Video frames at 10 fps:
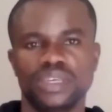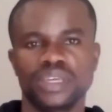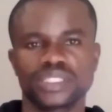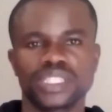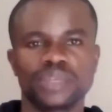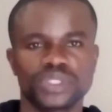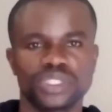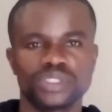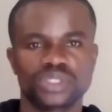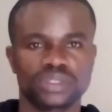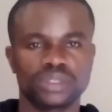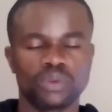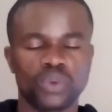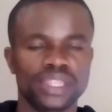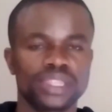exceptions
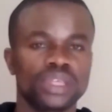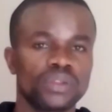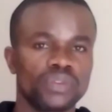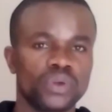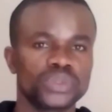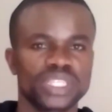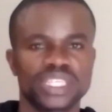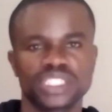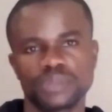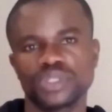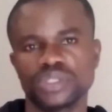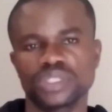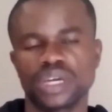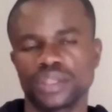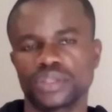when those exceptions
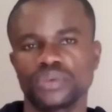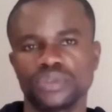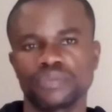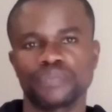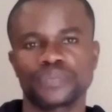are thrown.